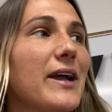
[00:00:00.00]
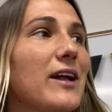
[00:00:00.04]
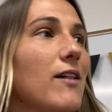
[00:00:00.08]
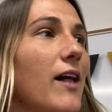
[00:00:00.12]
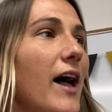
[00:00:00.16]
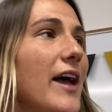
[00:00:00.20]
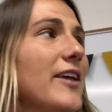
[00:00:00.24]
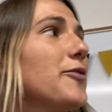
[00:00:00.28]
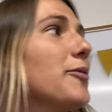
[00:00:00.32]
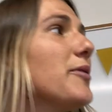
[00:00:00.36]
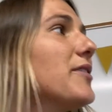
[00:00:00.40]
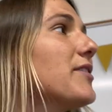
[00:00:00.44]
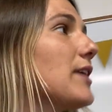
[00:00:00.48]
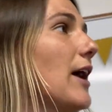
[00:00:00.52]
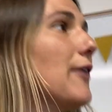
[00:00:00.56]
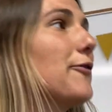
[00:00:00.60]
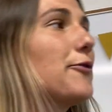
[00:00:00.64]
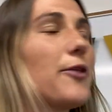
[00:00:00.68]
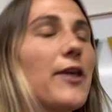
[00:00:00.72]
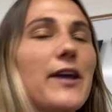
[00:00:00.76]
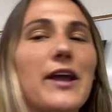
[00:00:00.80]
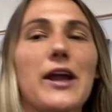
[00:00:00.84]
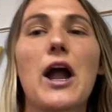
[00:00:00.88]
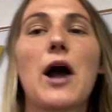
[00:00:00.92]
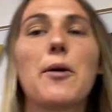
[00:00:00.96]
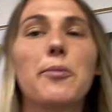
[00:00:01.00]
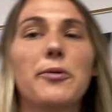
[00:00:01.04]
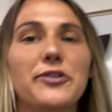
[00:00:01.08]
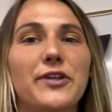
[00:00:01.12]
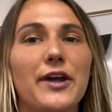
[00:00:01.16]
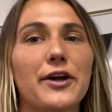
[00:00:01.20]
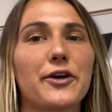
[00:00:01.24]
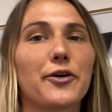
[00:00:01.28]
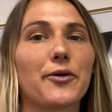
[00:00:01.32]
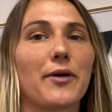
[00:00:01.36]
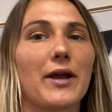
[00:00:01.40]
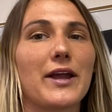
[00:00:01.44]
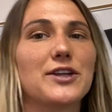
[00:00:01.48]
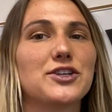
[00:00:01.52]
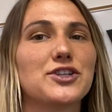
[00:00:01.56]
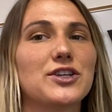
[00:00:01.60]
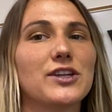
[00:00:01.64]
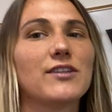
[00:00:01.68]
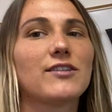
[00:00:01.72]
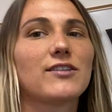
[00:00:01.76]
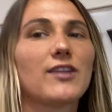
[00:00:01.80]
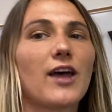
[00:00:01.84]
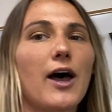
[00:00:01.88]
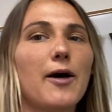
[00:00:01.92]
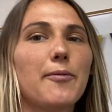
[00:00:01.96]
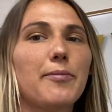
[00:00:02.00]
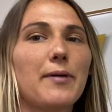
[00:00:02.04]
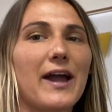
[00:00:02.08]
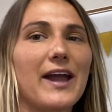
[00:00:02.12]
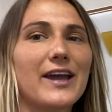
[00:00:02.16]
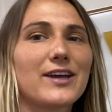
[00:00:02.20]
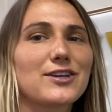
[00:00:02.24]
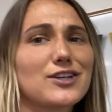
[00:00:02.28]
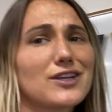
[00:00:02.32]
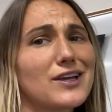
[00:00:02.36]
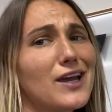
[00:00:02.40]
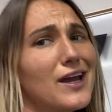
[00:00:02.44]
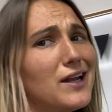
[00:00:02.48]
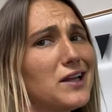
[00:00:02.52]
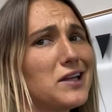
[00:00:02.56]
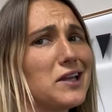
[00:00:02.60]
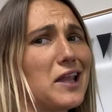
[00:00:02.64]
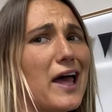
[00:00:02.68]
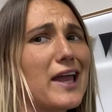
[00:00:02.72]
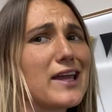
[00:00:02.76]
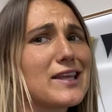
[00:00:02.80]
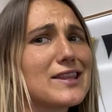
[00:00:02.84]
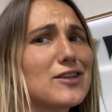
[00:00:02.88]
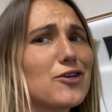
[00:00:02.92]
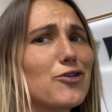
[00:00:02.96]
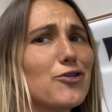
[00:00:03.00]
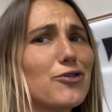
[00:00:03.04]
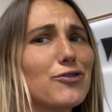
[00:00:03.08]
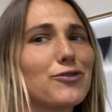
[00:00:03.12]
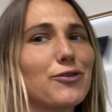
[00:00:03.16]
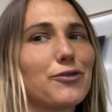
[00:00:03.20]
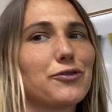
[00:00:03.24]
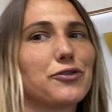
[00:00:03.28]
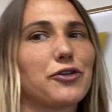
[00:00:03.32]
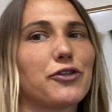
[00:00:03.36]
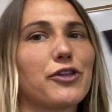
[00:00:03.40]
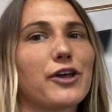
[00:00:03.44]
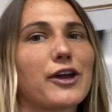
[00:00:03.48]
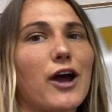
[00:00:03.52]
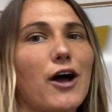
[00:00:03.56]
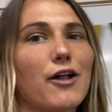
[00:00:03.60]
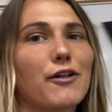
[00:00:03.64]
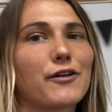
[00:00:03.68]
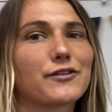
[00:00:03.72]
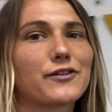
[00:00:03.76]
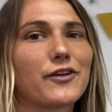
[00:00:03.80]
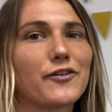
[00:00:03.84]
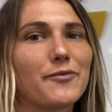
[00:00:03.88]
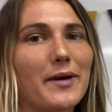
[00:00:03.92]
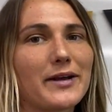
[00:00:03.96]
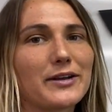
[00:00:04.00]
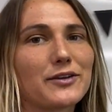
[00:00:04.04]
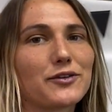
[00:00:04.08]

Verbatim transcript: class was left with like a couple decorations up. I actually kind of like those. Those are the colors of my